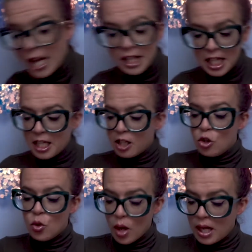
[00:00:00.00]
think
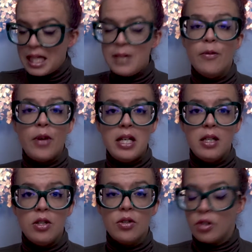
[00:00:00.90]
you are
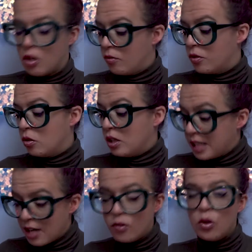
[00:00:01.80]
liberating yourself. So the
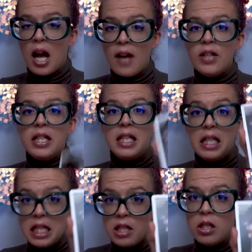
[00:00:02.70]
devil have it
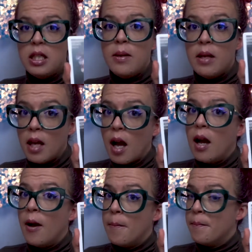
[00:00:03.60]
literally
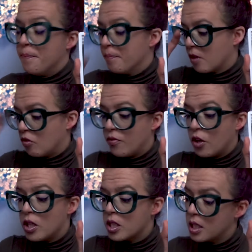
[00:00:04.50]

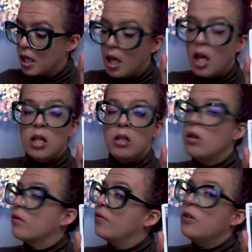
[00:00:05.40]
reversed.
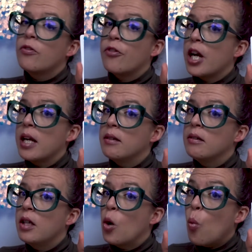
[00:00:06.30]
You feel free.
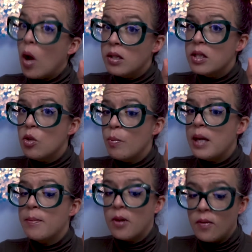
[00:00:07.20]
Once you
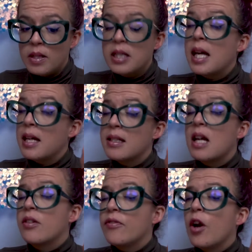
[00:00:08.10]
make probably that
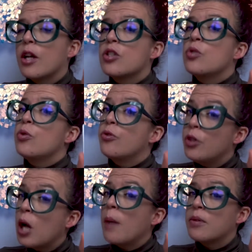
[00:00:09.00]
sacrifice, you will
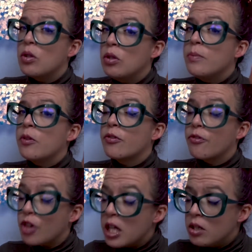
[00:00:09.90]
feel absolutely more
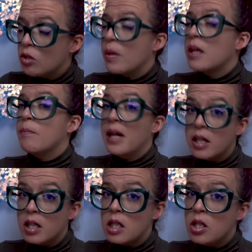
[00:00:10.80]
free to make better
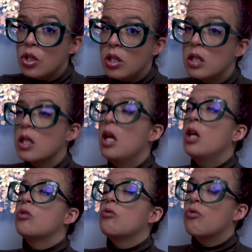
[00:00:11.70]
decisions,
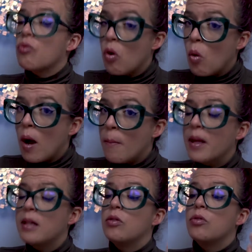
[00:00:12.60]
to grow up,
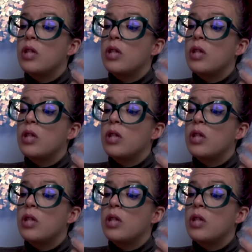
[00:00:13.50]
and to